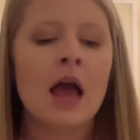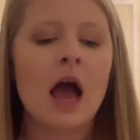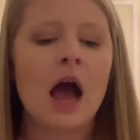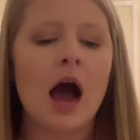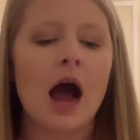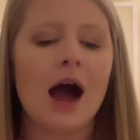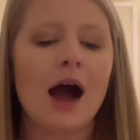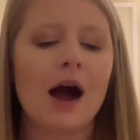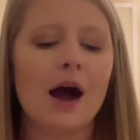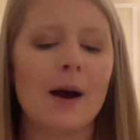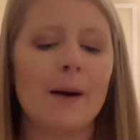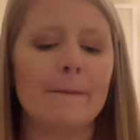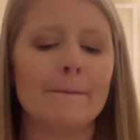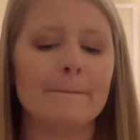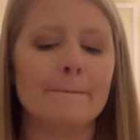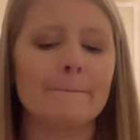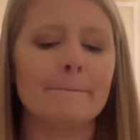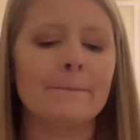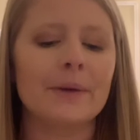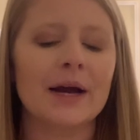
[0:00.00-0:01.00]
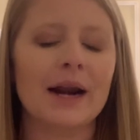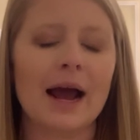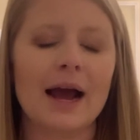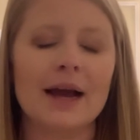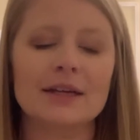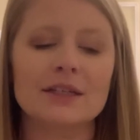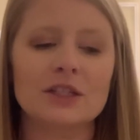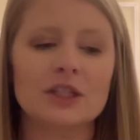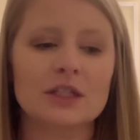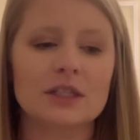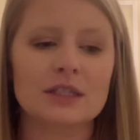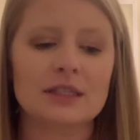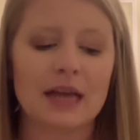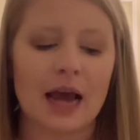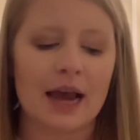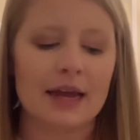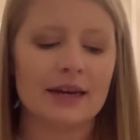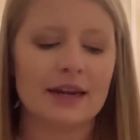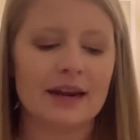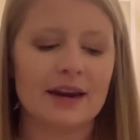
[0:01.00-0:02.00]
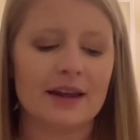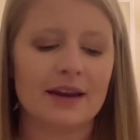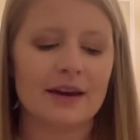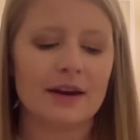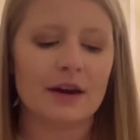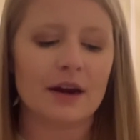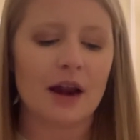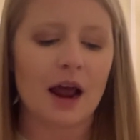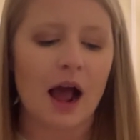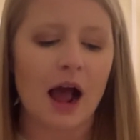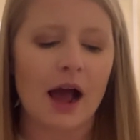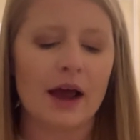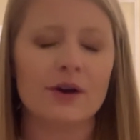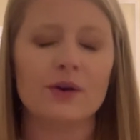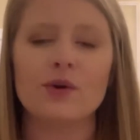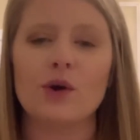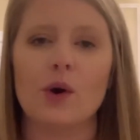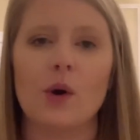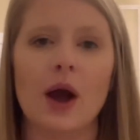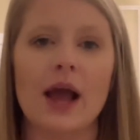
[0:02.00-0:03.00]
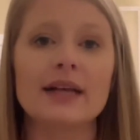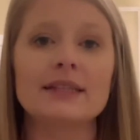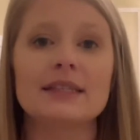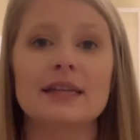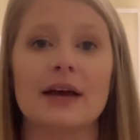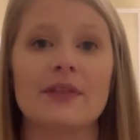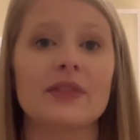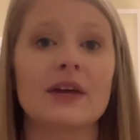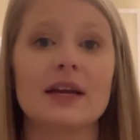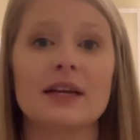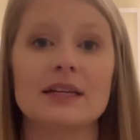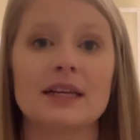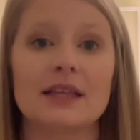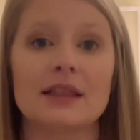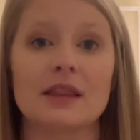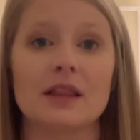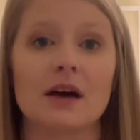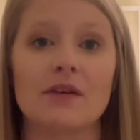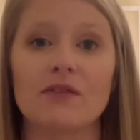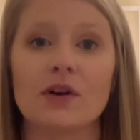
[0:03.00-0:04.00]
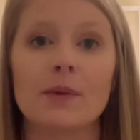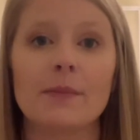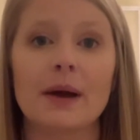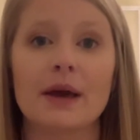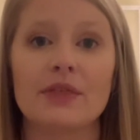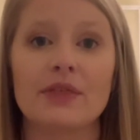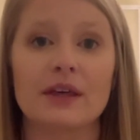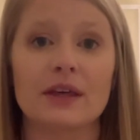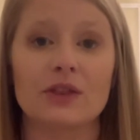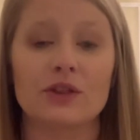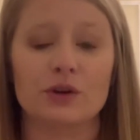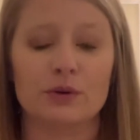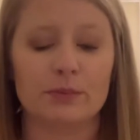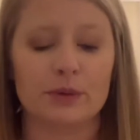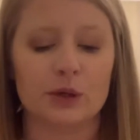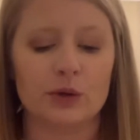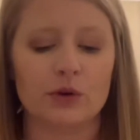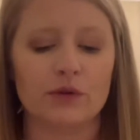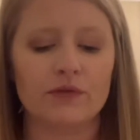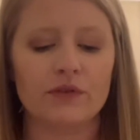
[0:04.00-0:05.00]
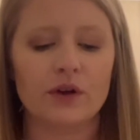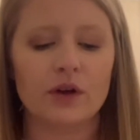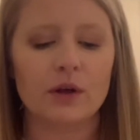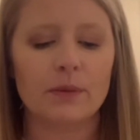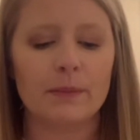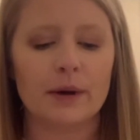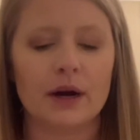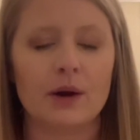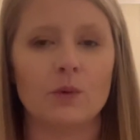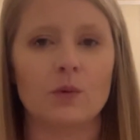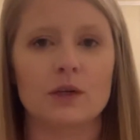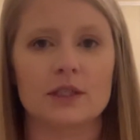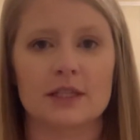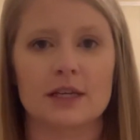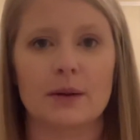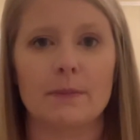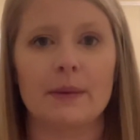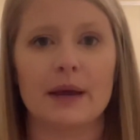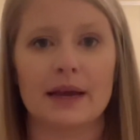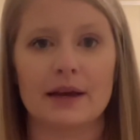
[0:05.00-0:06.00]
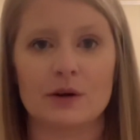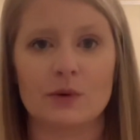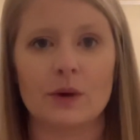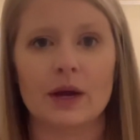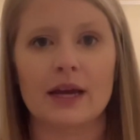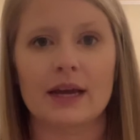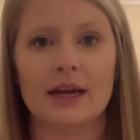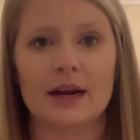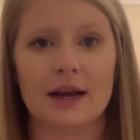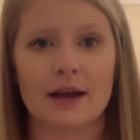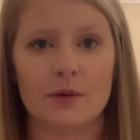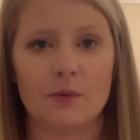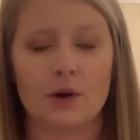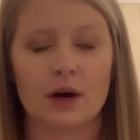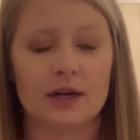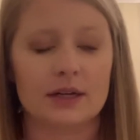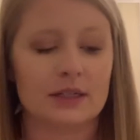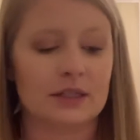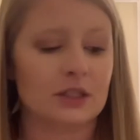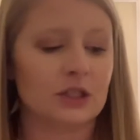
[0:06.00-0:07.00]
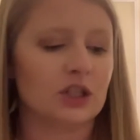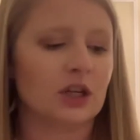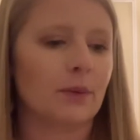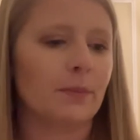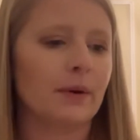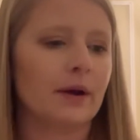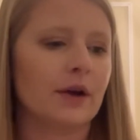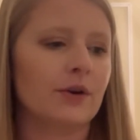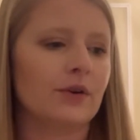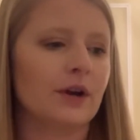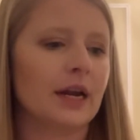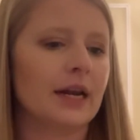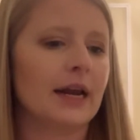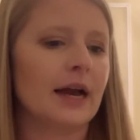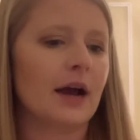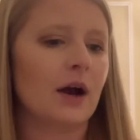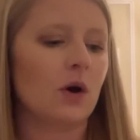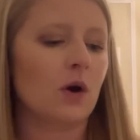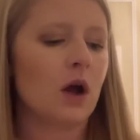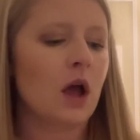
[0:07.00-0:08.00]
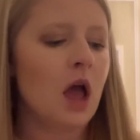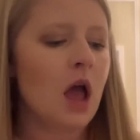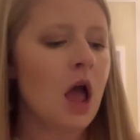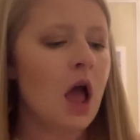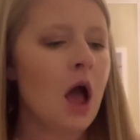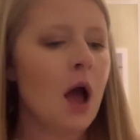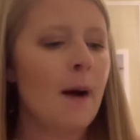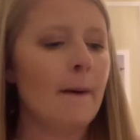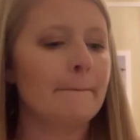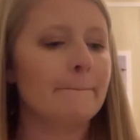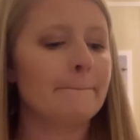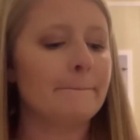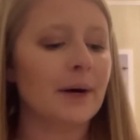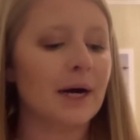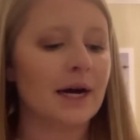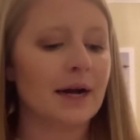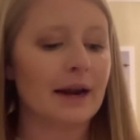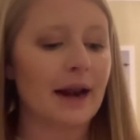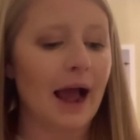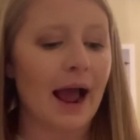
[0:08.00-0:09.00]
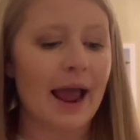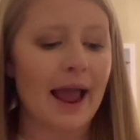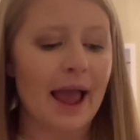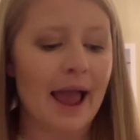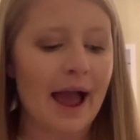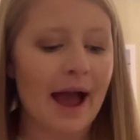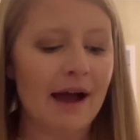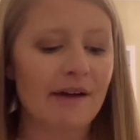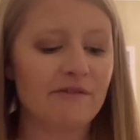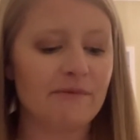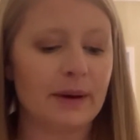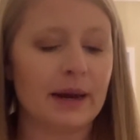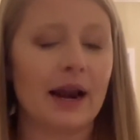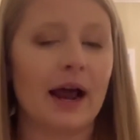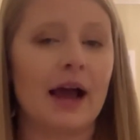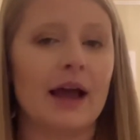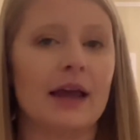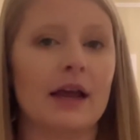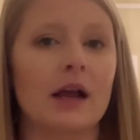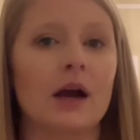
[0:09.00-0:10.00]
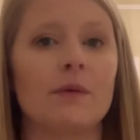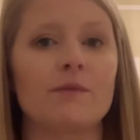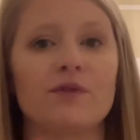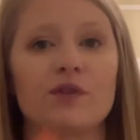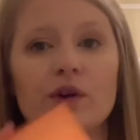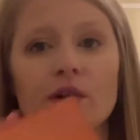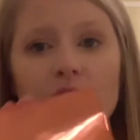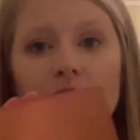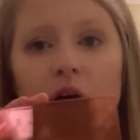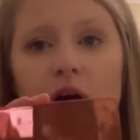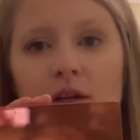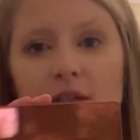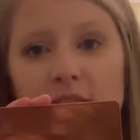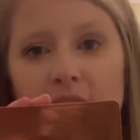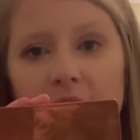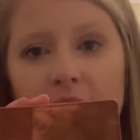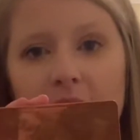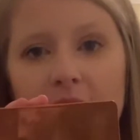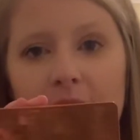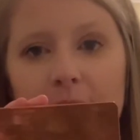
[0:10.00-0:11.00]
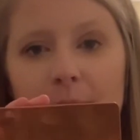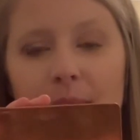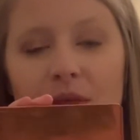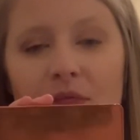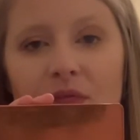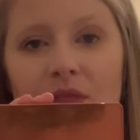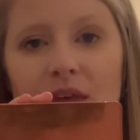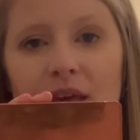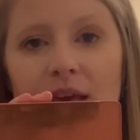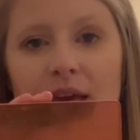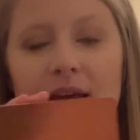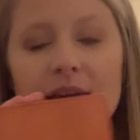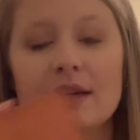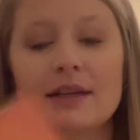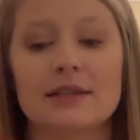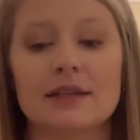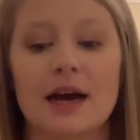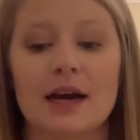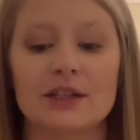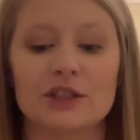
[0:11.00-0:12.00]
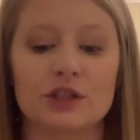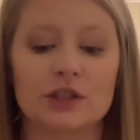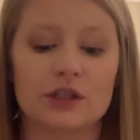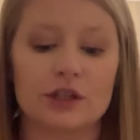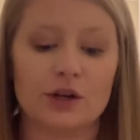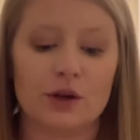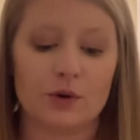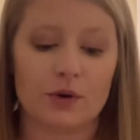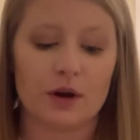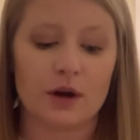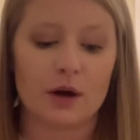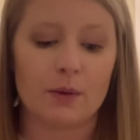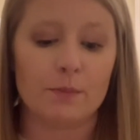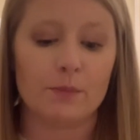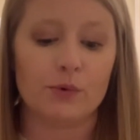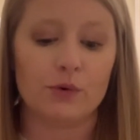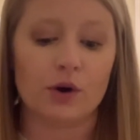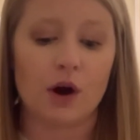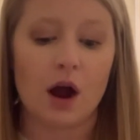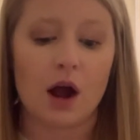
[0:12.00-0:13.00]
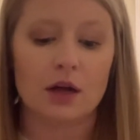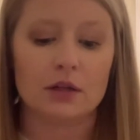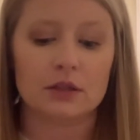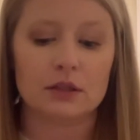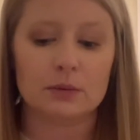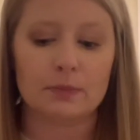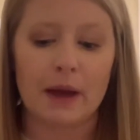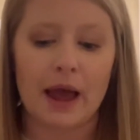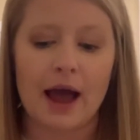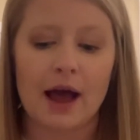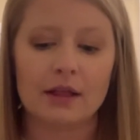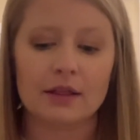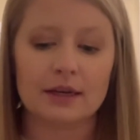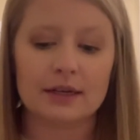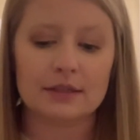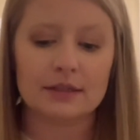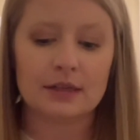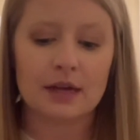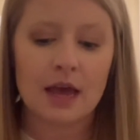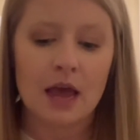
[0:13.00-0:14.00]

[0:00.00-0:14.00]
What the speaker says: But I don't know. It's not that I didn't love them. I think they're beautiful, but it wasn't a bandwagon I wanted to jump on right now. But I have been eyeing up for a long time the Natasha Denona bronze palette.